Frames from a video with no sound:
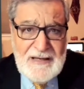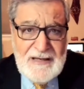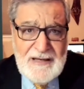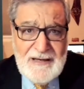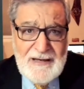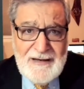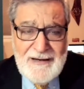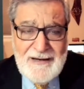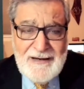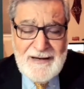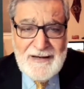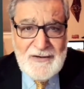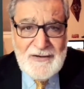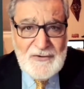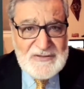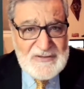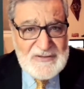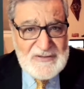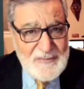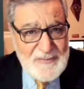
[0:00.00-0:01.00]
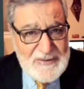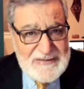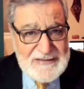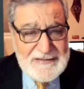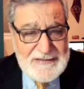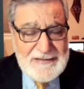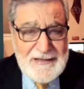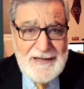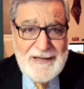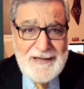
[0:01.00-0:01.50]
I know it's a busy
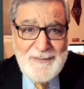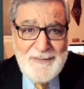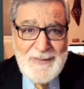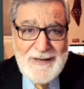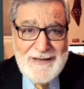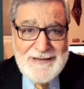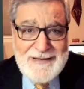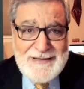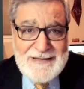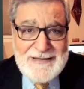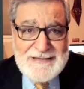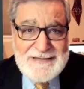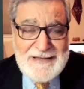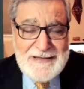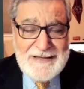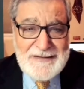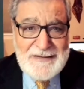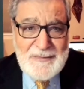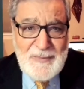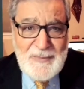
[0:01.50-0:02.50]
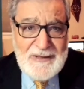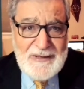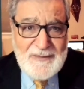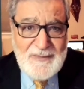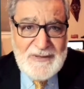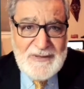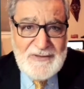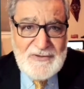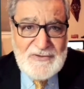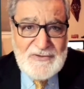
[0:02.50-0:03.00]
time at the State Department,